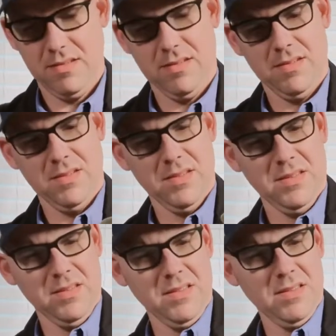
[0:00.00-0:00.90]

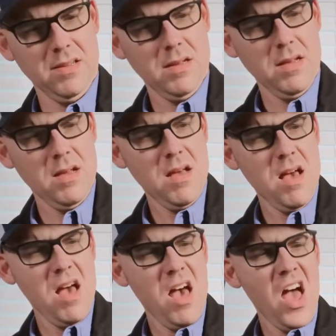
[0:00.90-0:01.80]

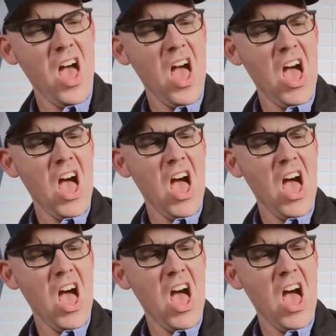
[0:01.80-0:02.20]
(silence)